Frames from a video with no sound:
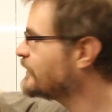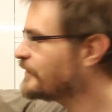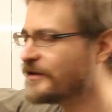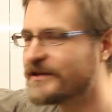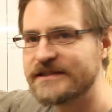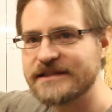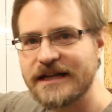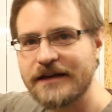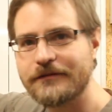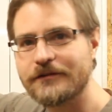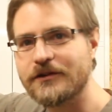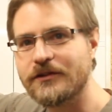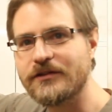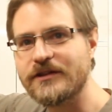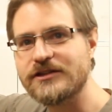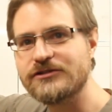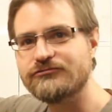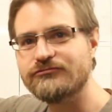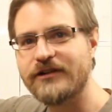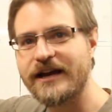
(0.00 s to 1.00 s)
of things left on
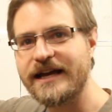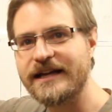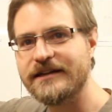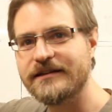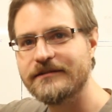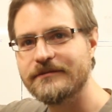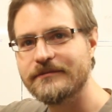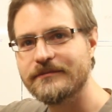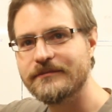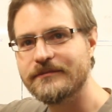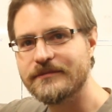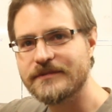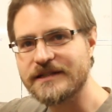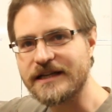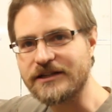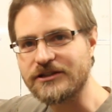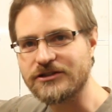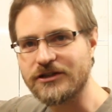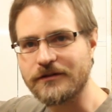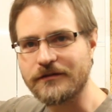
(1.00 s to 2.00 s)
this red
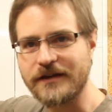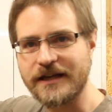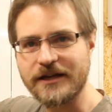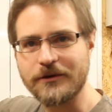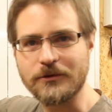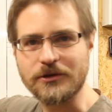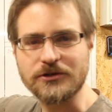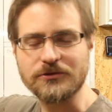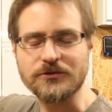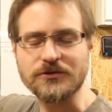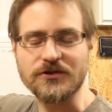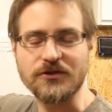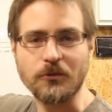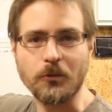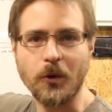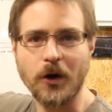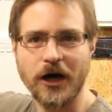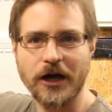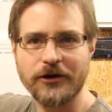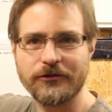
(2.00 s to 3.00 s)
section over here, which was the
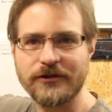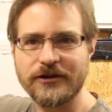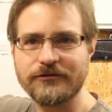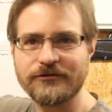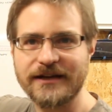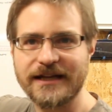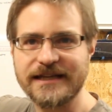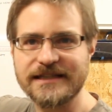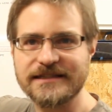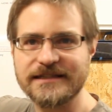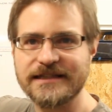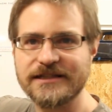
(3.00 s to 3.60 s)
wiring related